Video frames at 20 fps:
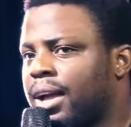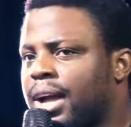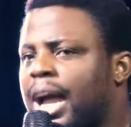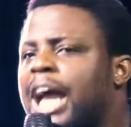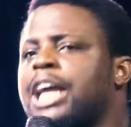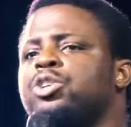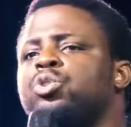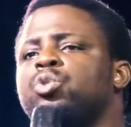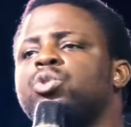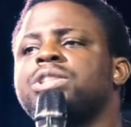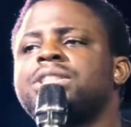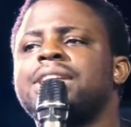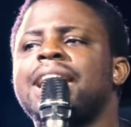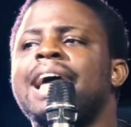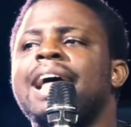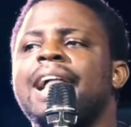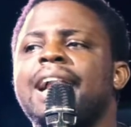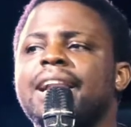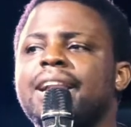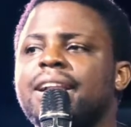Can you
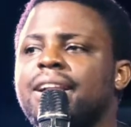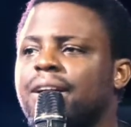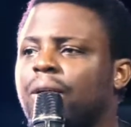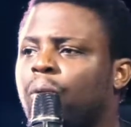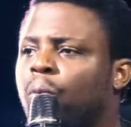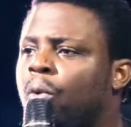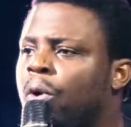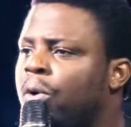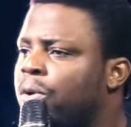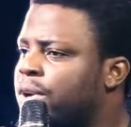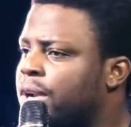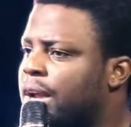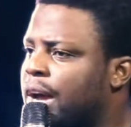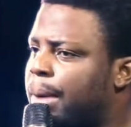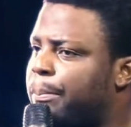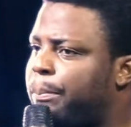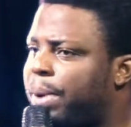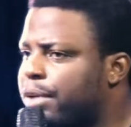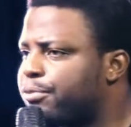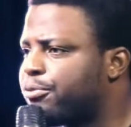tell one
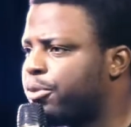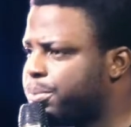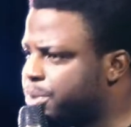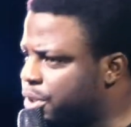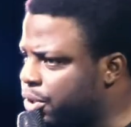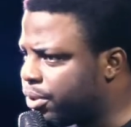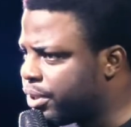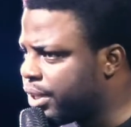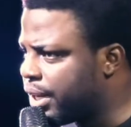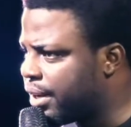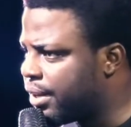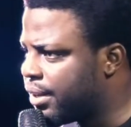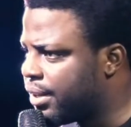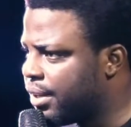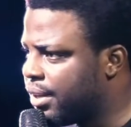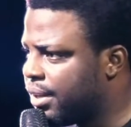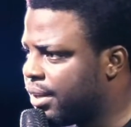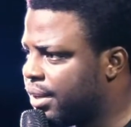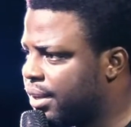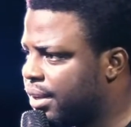apart from the other?
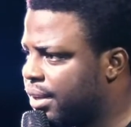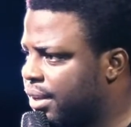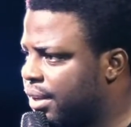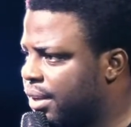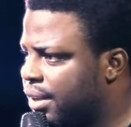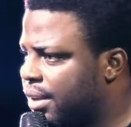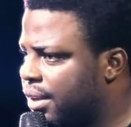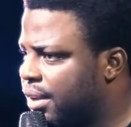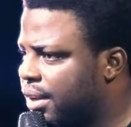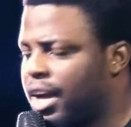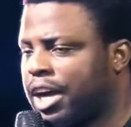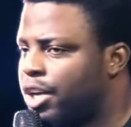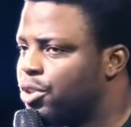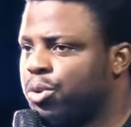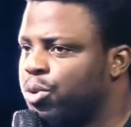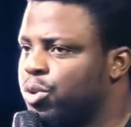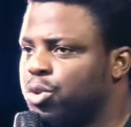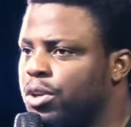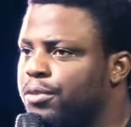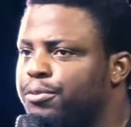I ah,
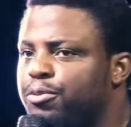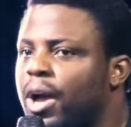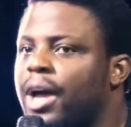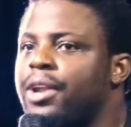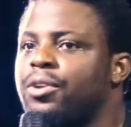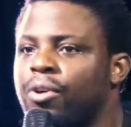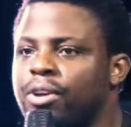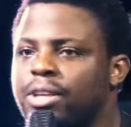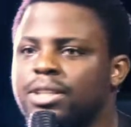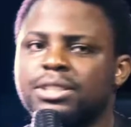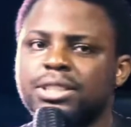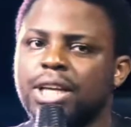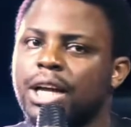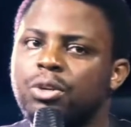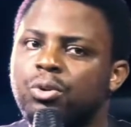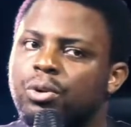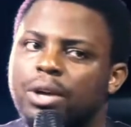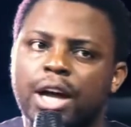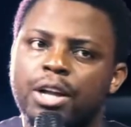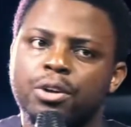know if you are not
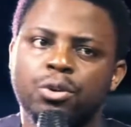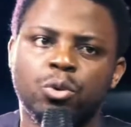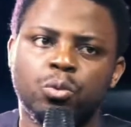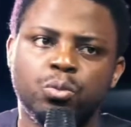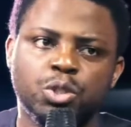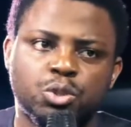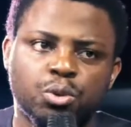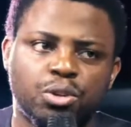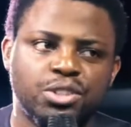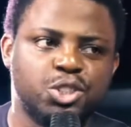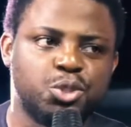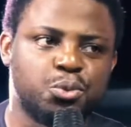inside, you can't know which one